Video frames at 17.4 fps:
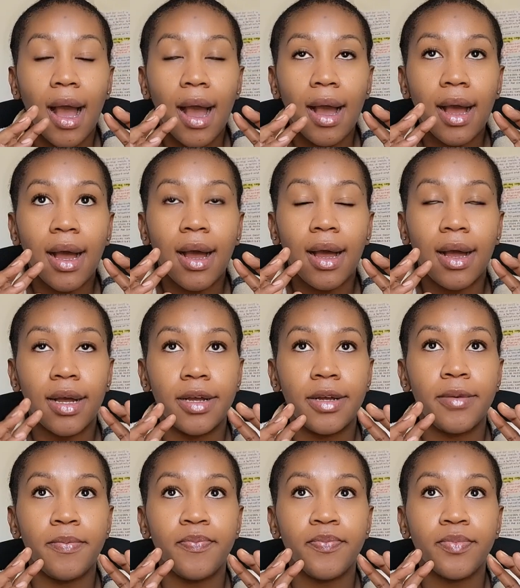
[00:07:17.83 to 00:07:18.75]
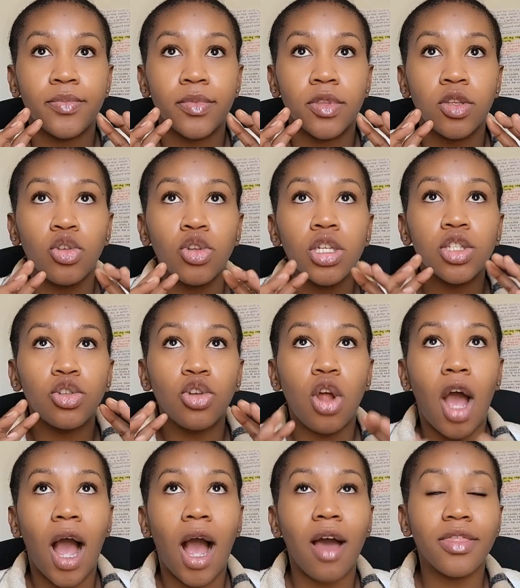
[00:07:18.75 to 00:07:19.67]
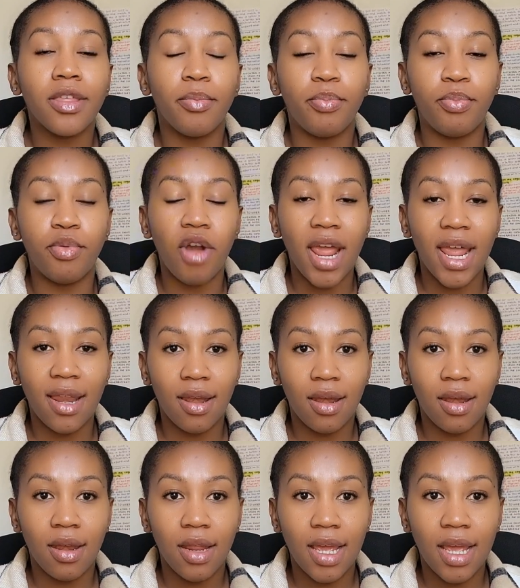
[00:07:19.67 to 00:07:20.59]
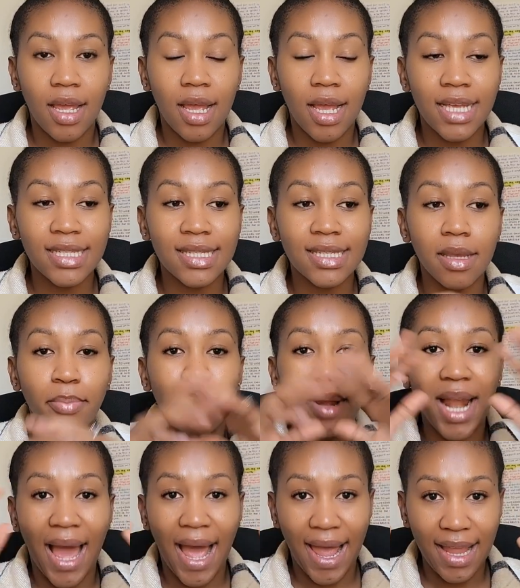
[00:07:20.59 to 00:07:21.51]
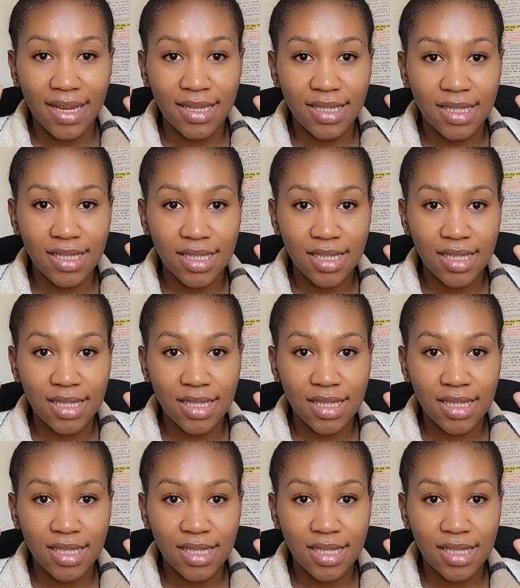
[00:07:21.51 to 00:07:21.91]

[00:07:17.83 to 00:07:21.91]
how the brain is supplied,